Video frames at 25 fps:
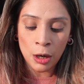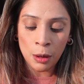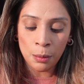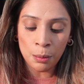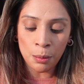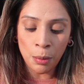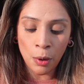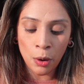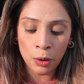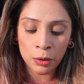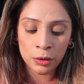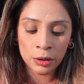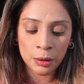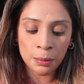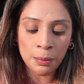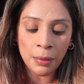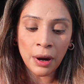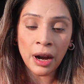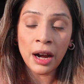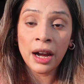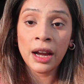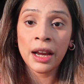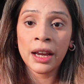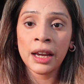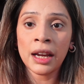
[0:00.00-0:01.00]
both
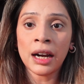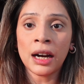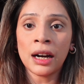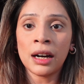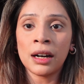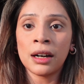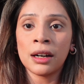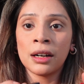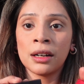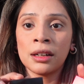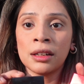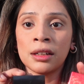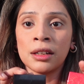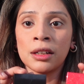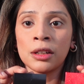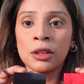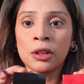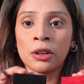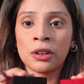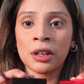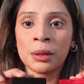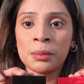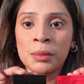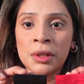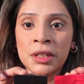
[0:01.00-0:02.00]
by
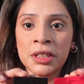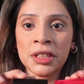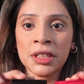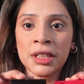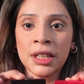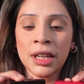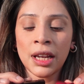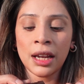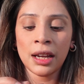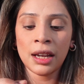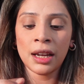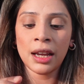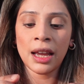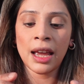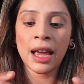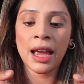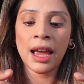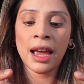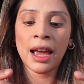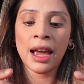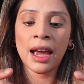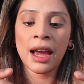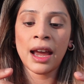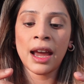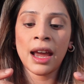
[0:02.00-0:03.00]
Laura Mercier,
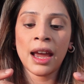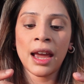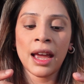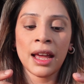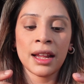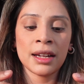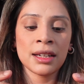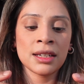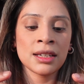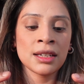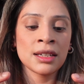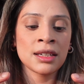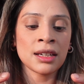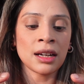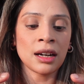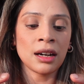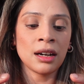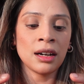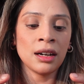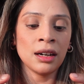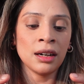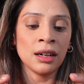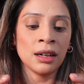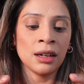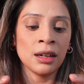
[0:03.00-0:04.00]
and
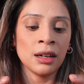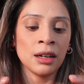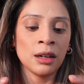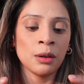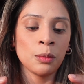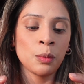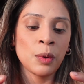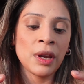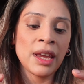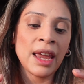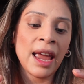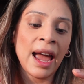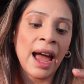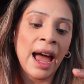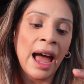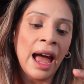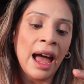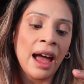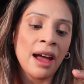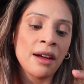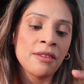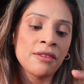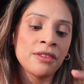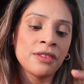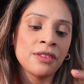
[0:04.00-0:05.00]
we
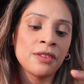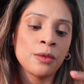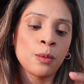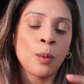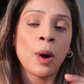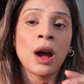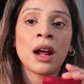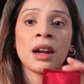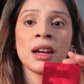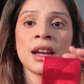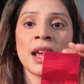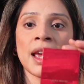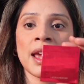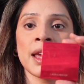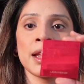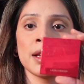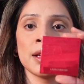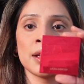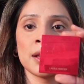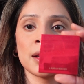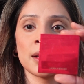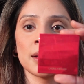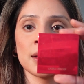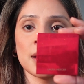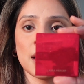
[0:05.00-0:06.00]
have one
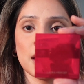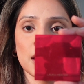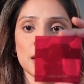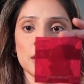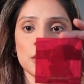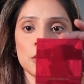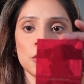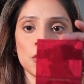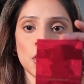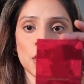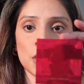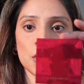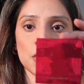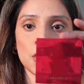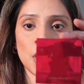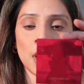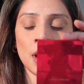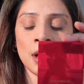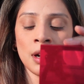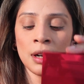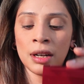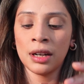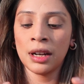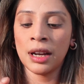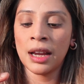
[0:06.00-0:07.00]
in
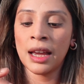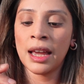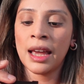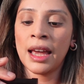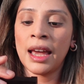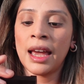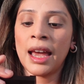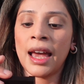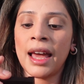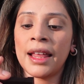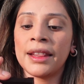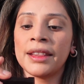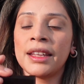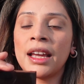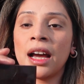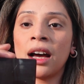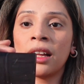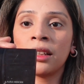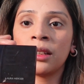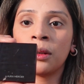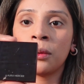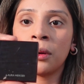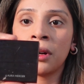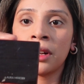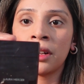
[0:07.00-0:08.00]
ginger and the
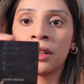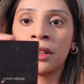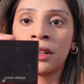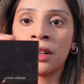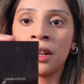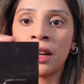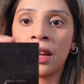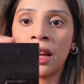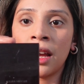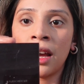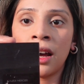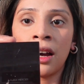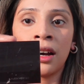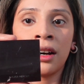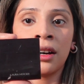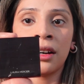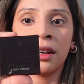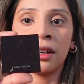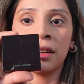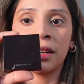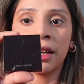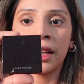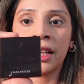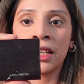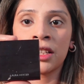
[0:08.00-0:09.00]
other one
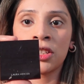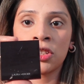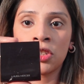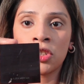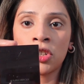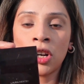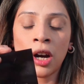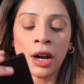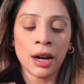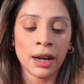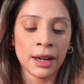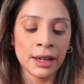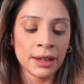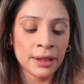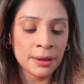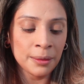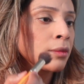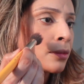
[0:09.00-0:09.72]
is chai.